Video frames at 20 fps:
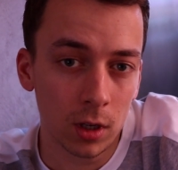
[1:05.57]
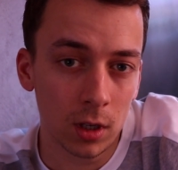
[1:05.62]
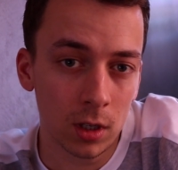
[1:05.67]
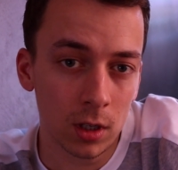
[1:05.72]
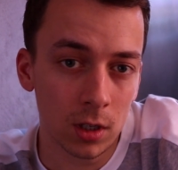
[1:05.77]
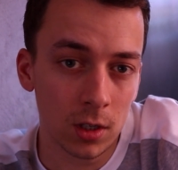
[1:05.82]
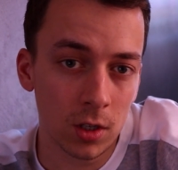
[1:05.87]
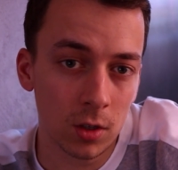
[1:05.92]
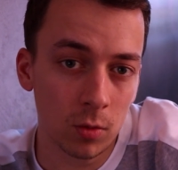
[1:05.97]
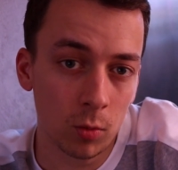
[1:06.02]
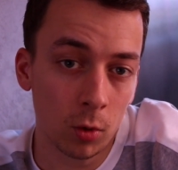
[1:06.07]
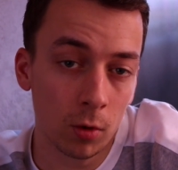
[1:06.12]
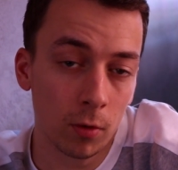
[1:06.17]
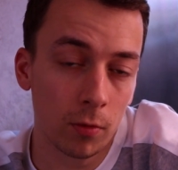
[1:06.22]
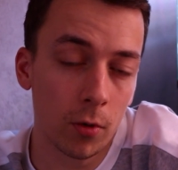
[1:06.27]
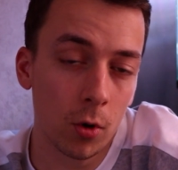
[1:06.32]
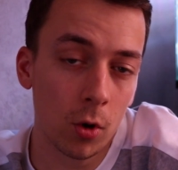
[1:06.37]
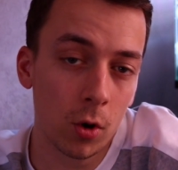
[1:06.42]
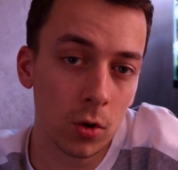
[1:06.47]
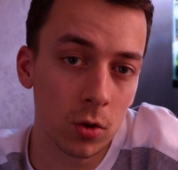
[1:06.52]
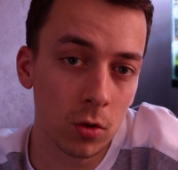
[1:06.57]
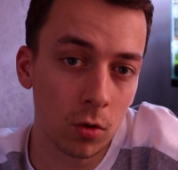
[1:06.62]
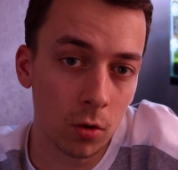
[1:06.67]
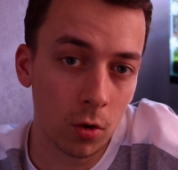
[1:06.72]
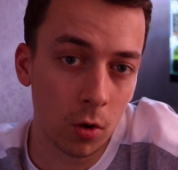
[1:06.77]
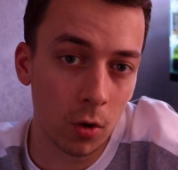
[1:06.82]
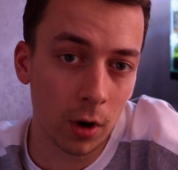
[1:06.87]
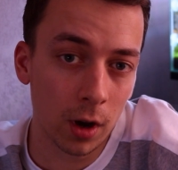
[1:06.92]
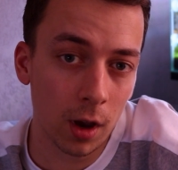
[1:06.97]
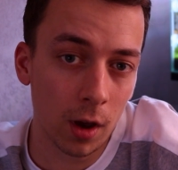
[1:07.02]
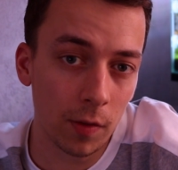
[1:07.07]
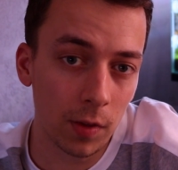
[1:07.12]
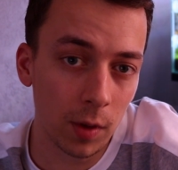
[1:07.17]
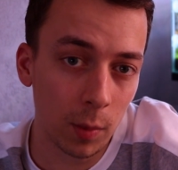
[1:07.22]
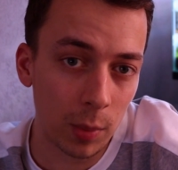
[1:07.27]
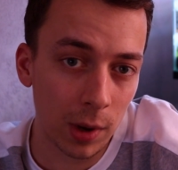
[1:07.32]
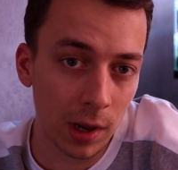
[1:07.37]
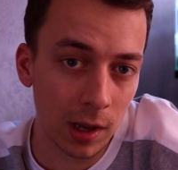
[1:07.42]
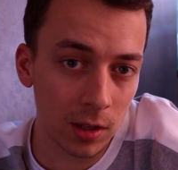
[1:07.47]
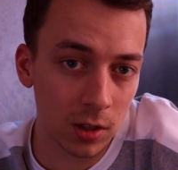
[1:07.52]
is we're gonna focus on growing healthy
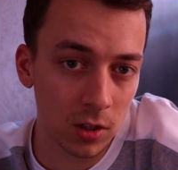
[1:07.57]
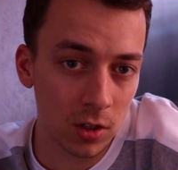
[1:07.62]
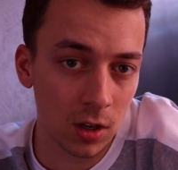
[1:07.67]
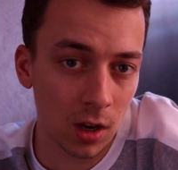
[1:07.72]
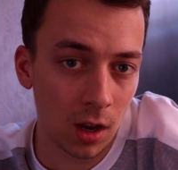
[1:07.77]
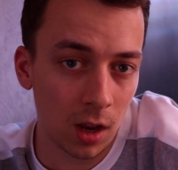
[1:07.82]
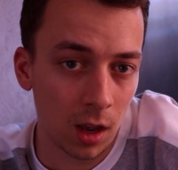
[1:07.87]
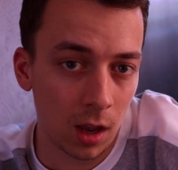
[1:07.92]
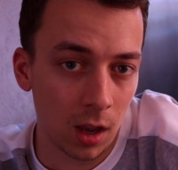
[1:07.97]
plants